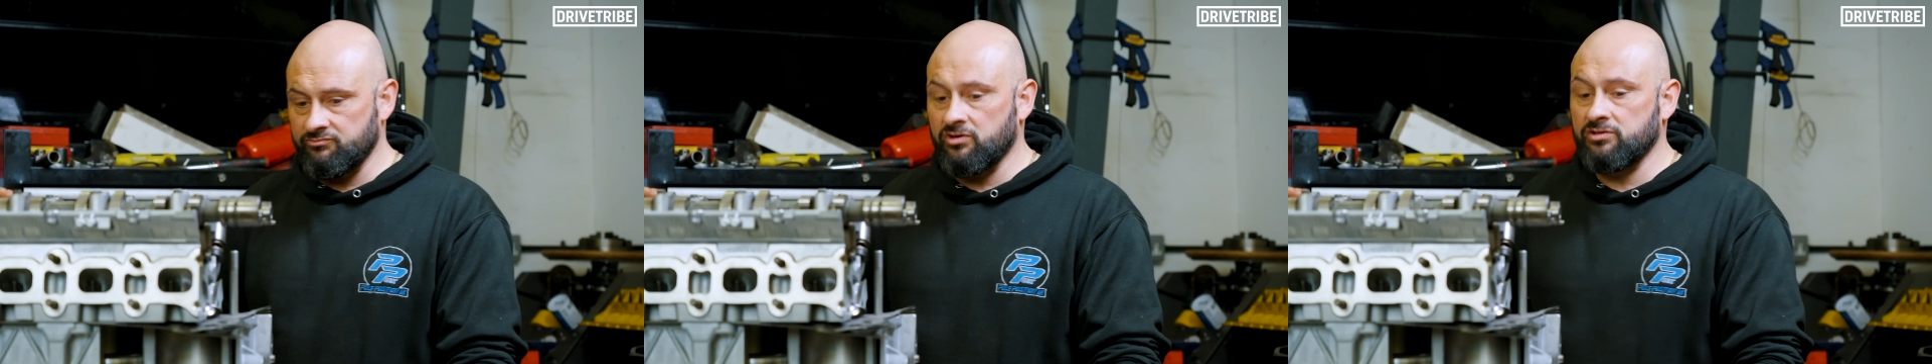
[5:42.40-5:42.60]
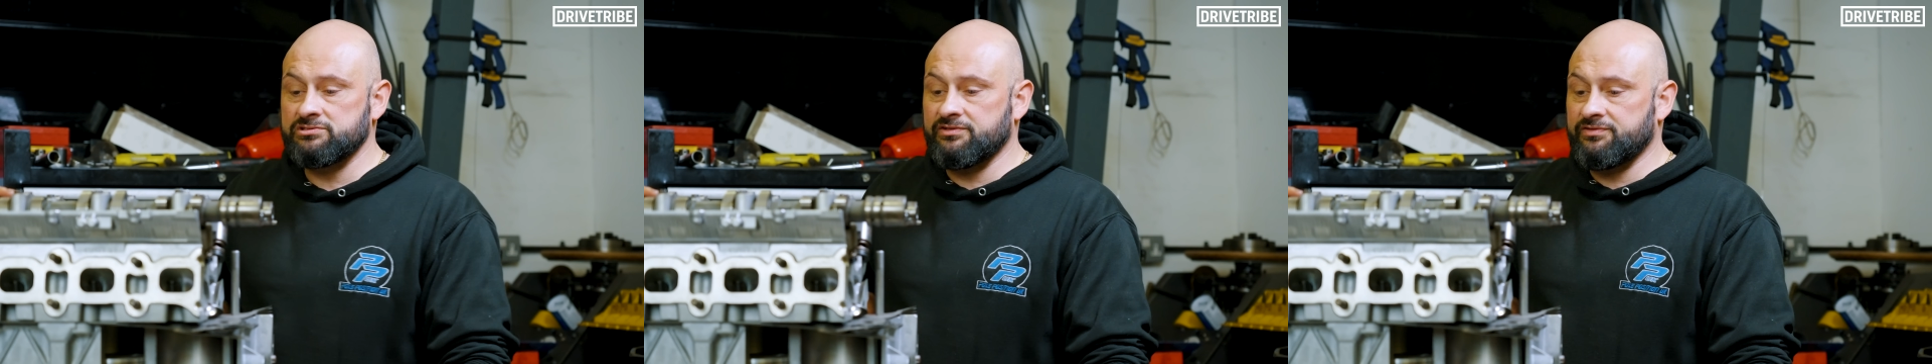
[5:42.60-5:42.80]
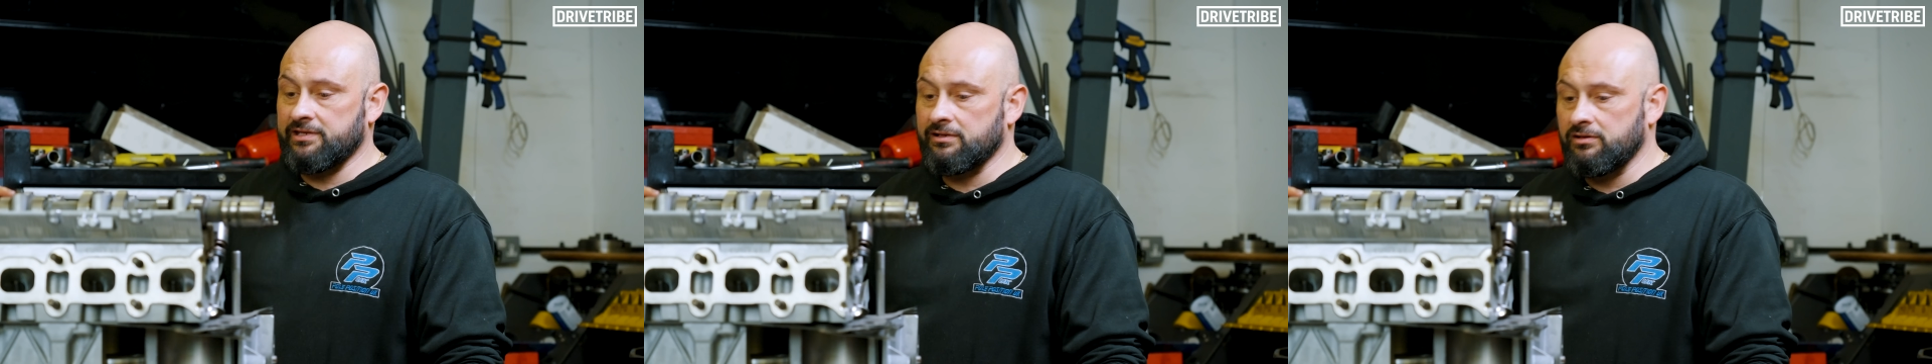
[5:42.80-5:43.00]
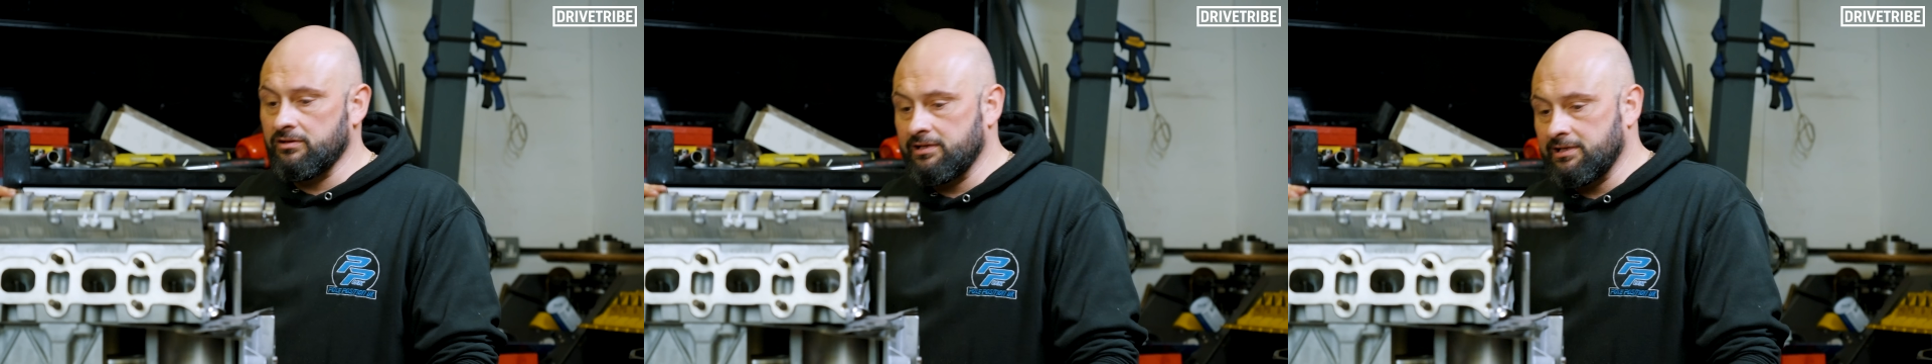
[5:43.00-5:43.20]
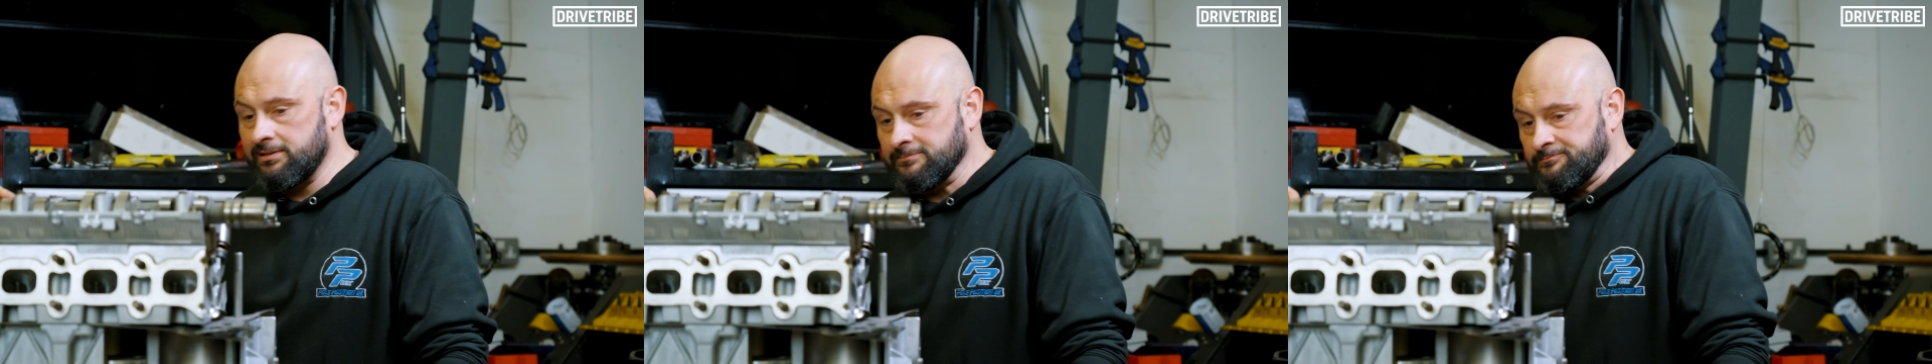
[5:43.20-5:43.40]
right to think
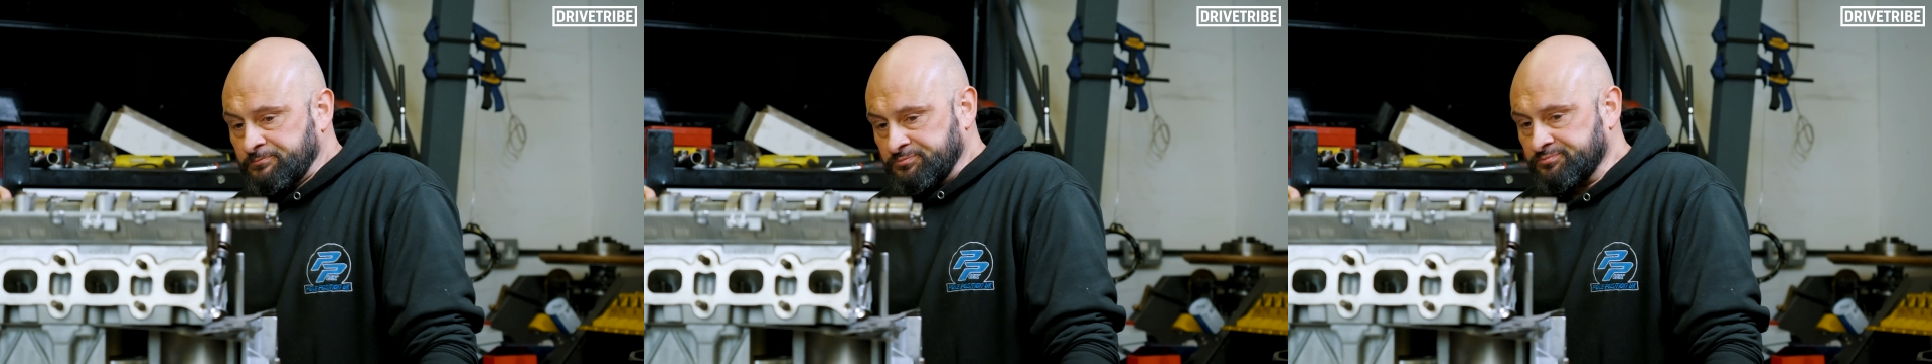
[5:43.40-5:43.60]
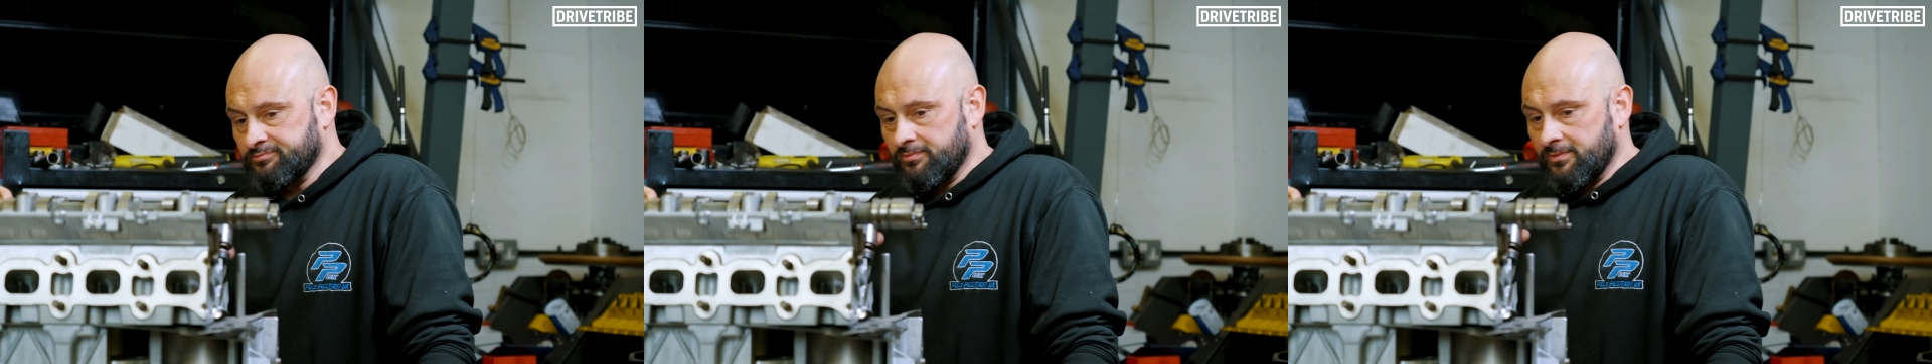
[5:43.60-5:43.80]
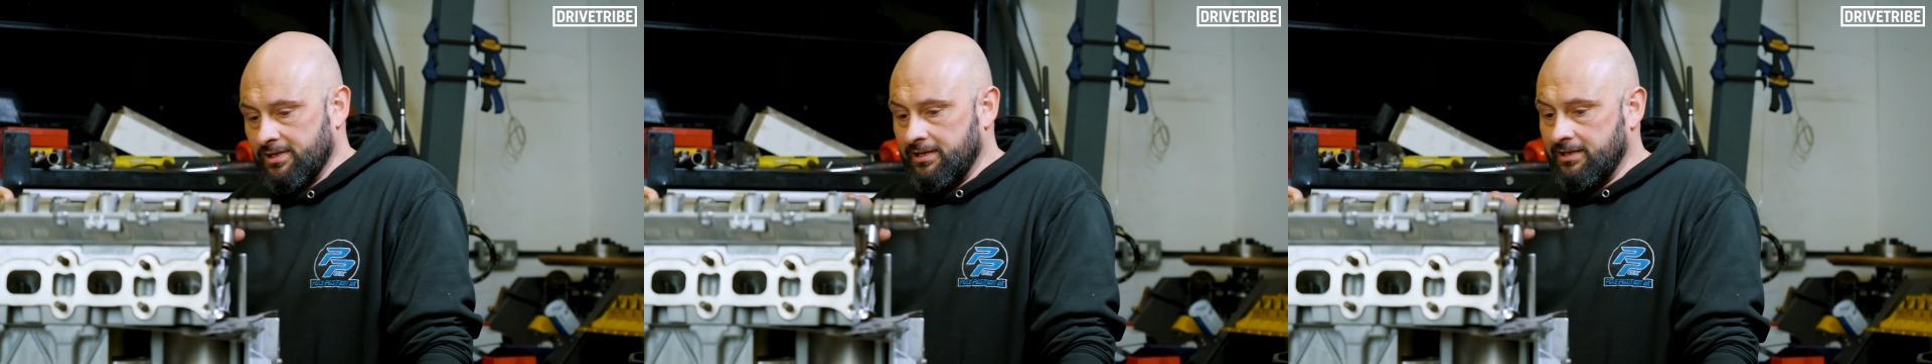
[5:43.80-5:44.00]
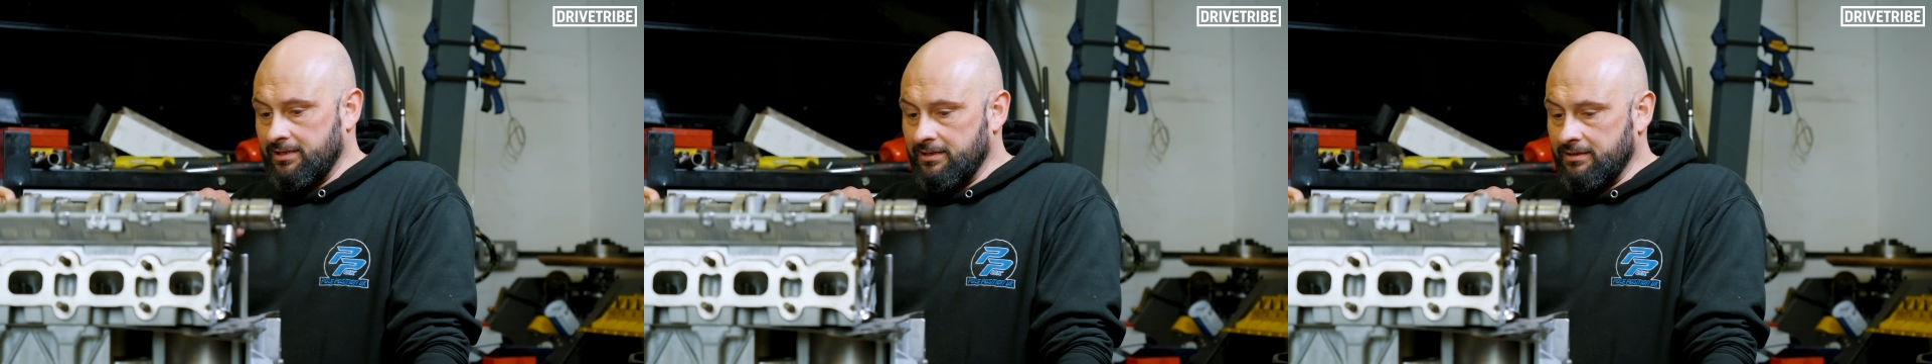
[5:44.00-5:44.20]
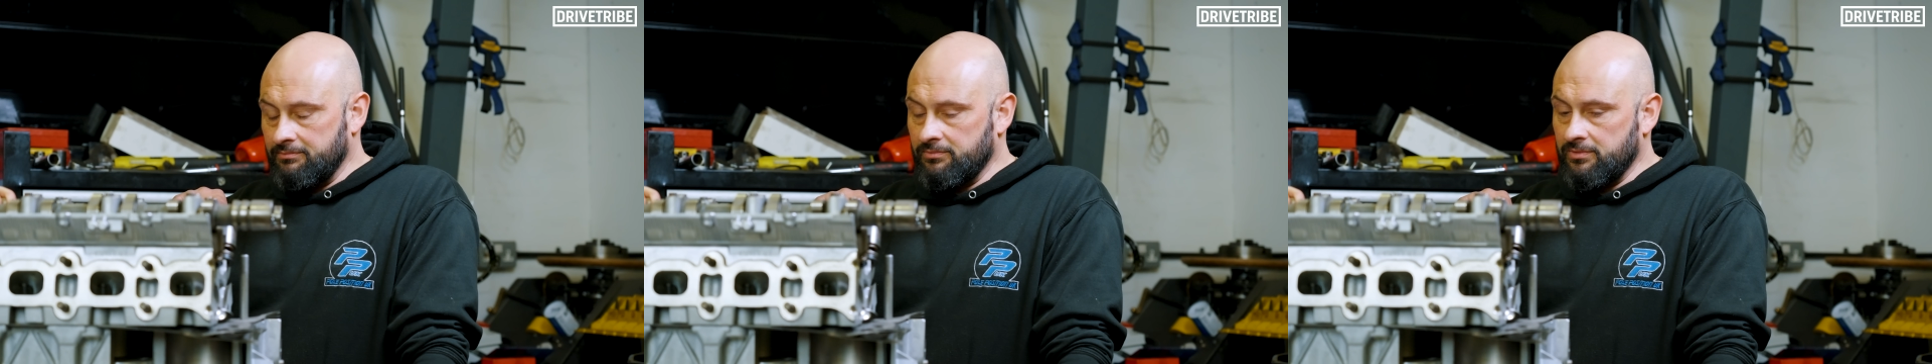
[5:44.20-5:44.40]
like
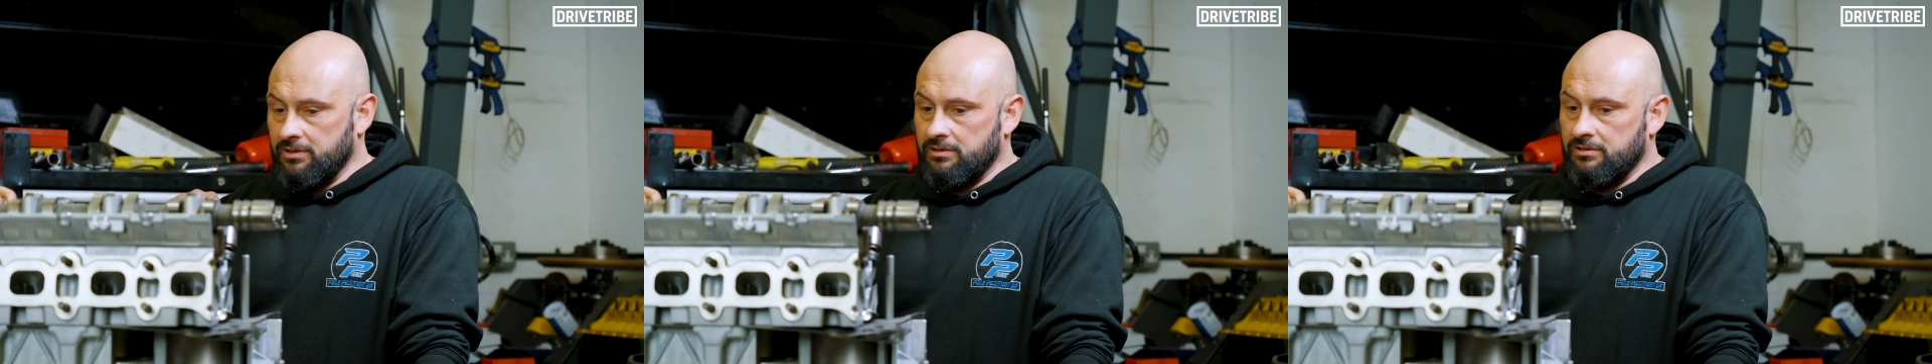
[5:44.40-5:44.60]
that.